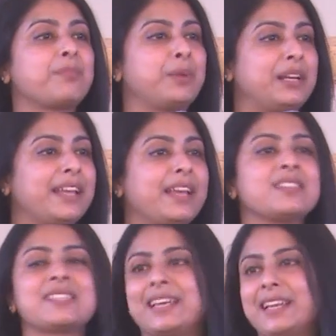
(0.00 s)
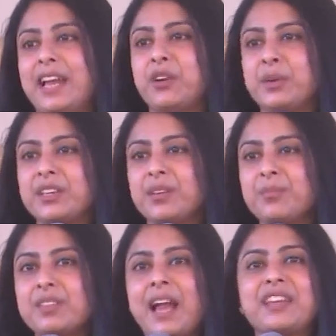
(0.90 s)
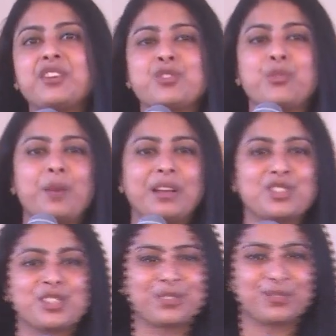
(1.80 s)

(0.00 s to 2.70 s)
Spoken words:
building skill equity. Thank you so much.